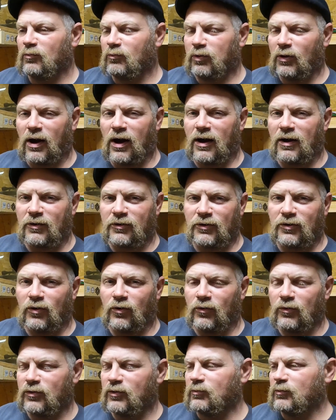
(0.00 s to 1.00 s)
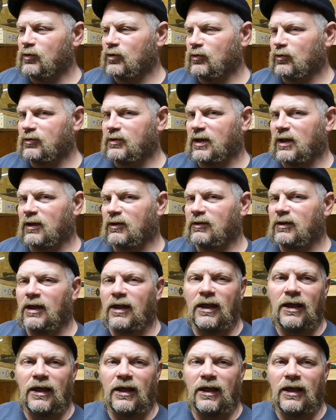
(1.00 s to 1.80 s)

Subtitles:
prior to going to Muletown.